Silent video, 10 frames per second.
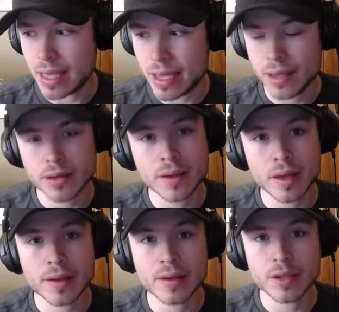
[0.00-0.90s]
in
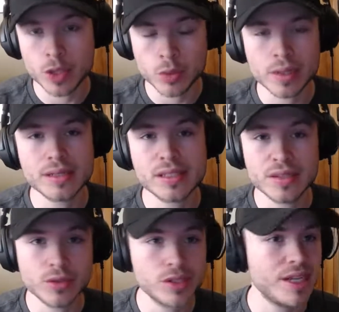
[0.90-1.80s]
human
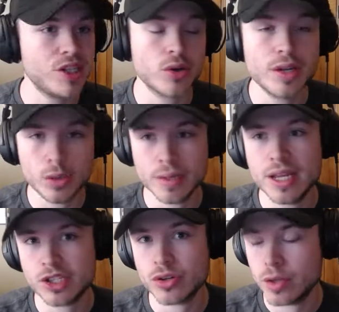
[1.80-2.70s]
civilization or human
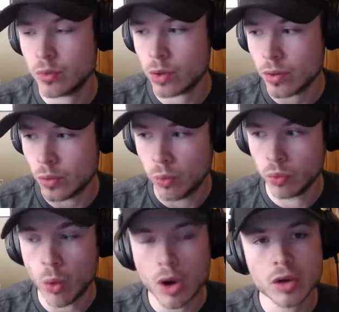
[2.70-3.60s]
history where
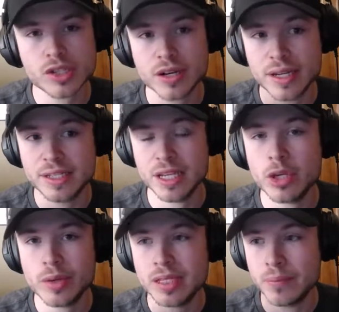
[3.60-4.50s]
walls are
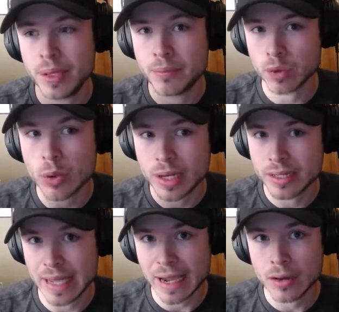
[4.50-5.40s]
continuing to be
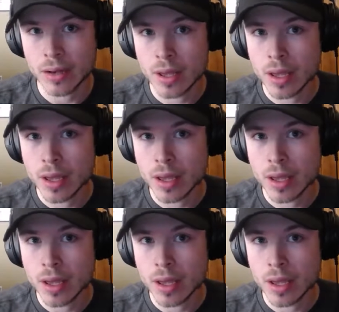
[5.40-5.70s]
broken down